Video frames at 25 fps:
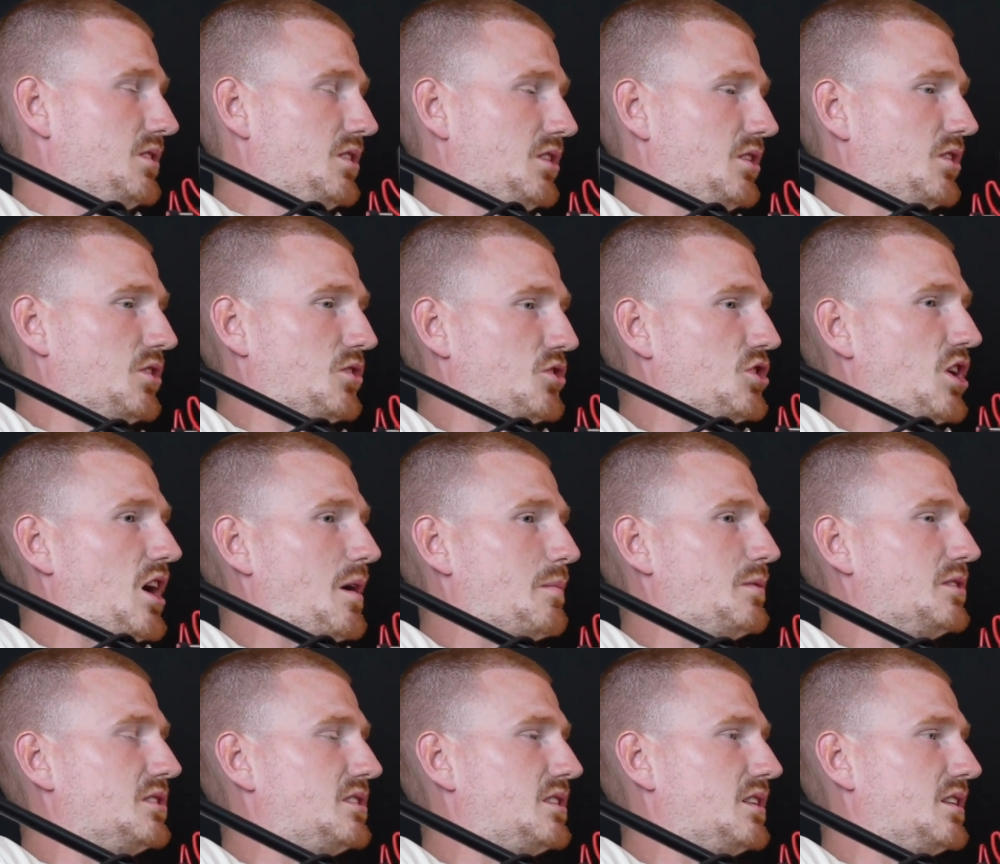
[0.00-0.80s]
Your
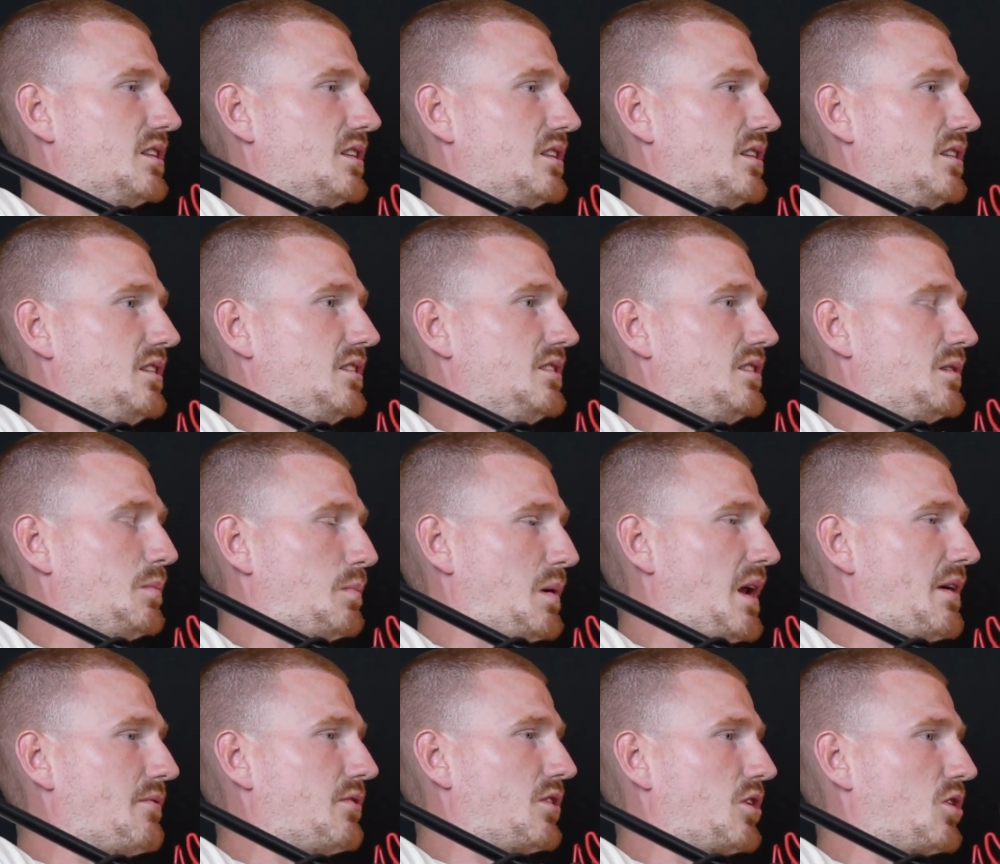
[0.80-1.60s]
job is to
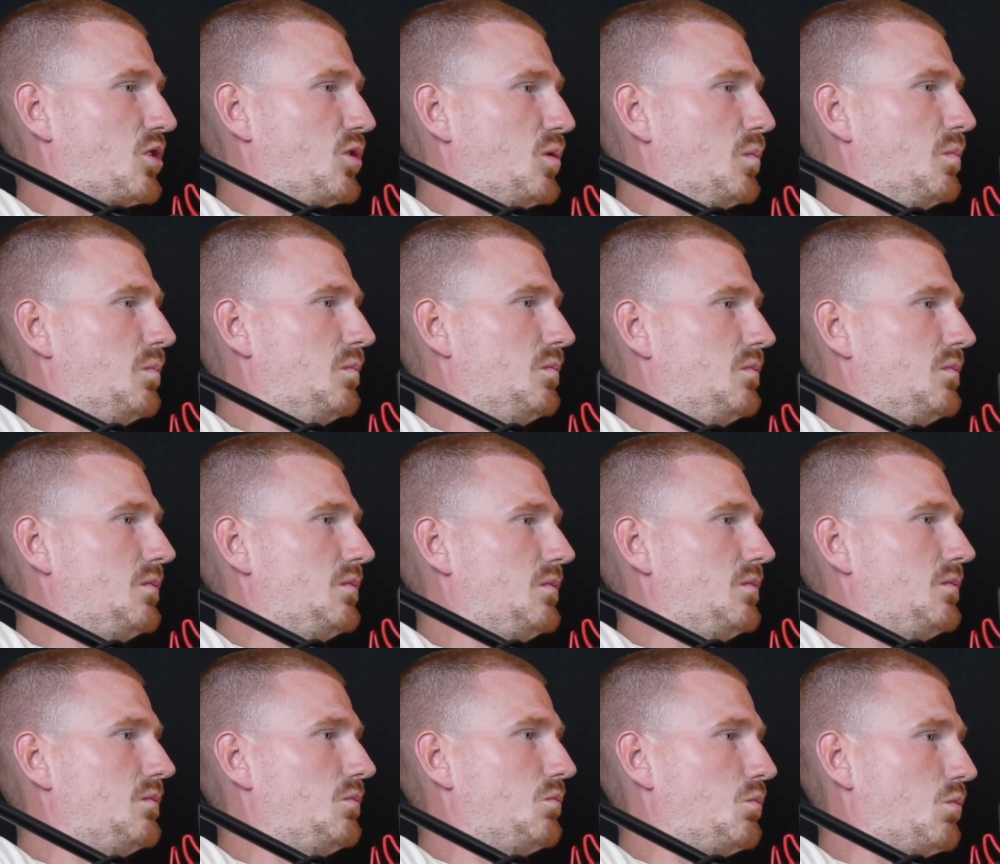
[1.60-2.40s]
play for the club
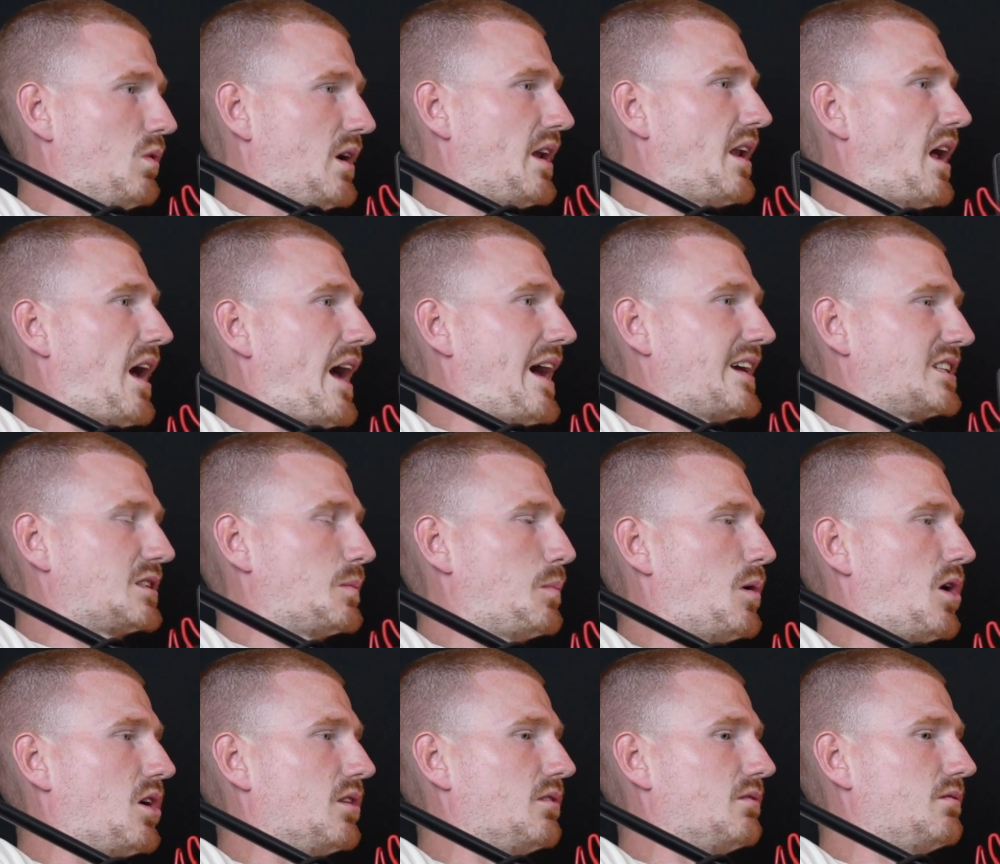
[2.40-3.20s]
when
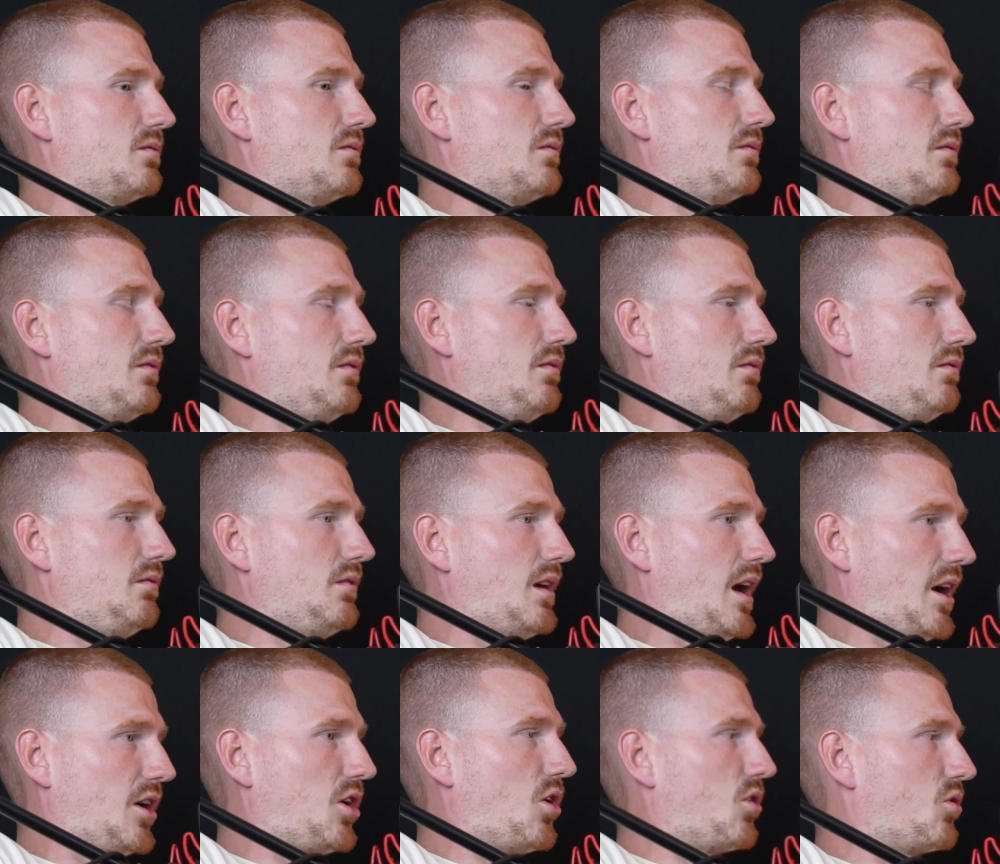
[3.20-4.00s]
asked upon
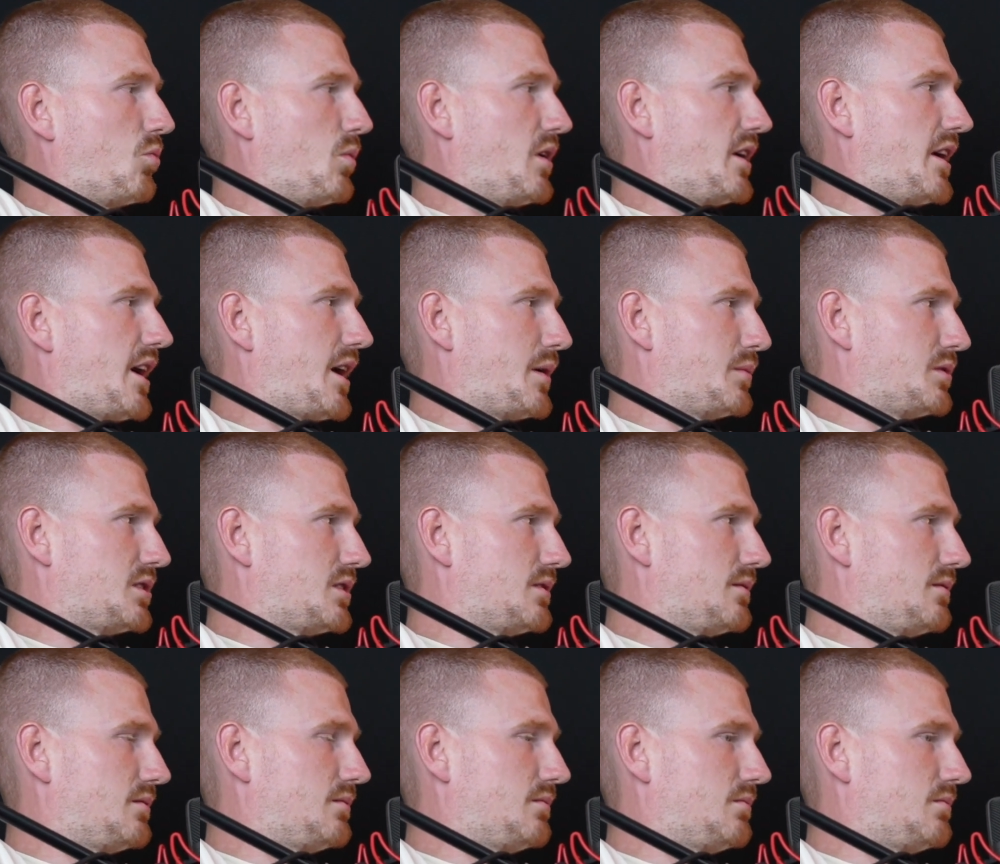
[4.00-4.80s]
and go to win games.